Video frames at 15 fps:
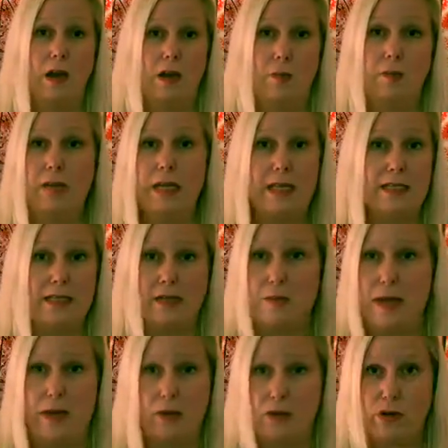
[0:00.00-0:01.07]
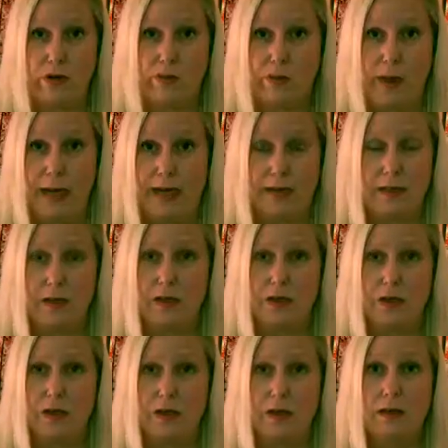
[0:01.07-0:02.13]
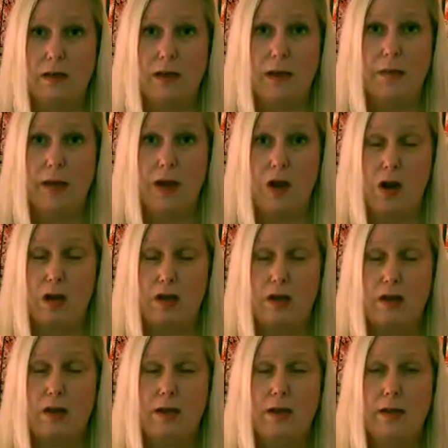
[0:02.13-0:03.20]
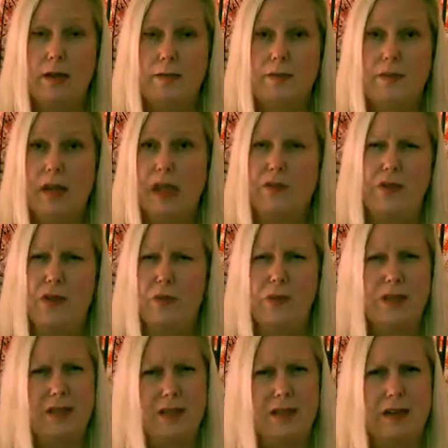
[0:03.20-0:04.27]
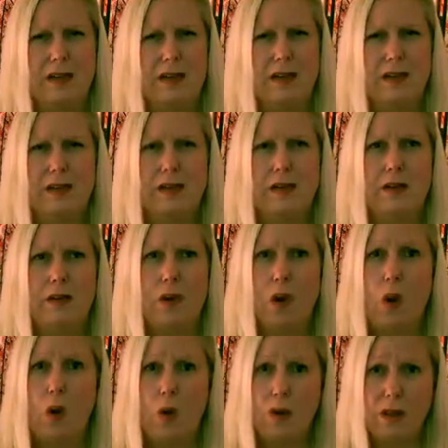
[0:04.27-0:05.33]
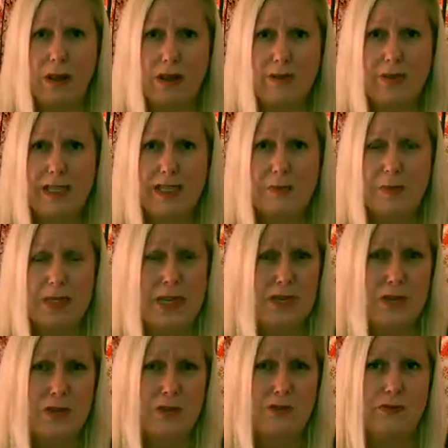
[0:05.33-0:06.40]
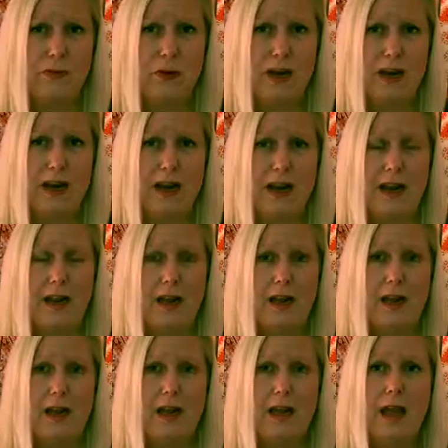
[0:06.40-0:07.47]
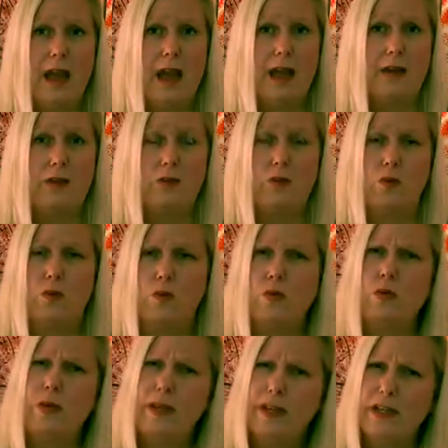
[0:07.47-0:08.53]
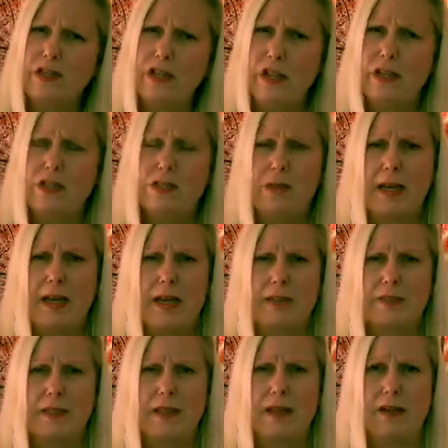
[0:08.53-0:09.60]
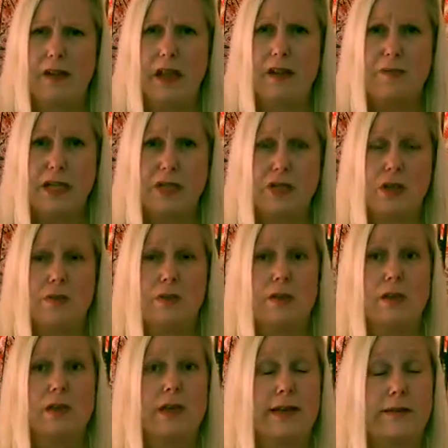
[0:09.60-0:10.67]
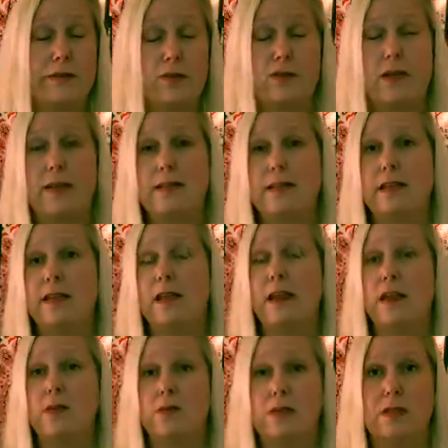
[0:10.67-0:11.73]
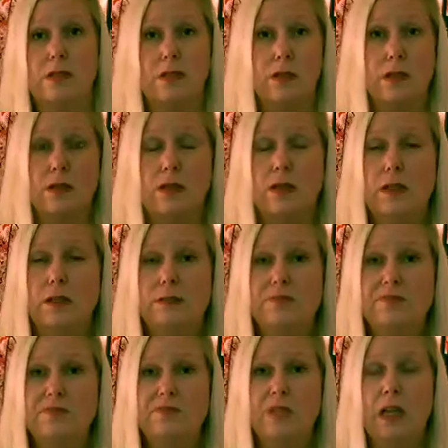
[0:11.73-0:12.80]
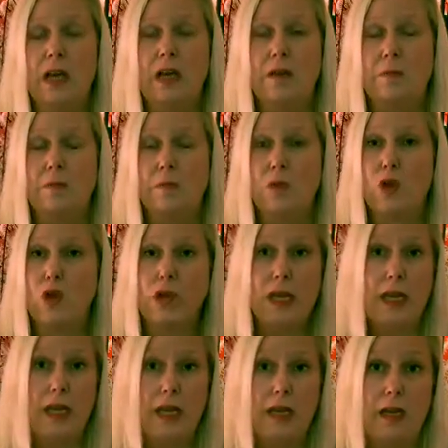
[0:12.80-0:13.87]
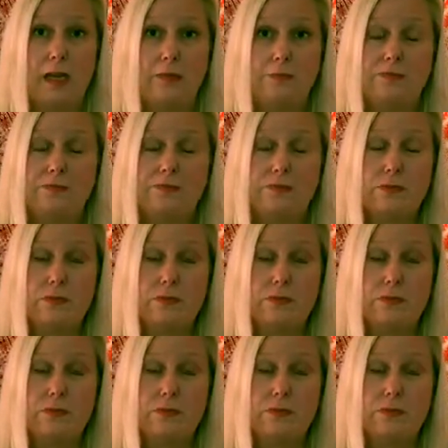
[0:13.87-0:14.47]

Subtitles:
obese amount of weight started coming on, and there wasn't a whole lot of explanation for it. I hadn't really changed my lifestyle that much. I was still exercising. I was still cooking and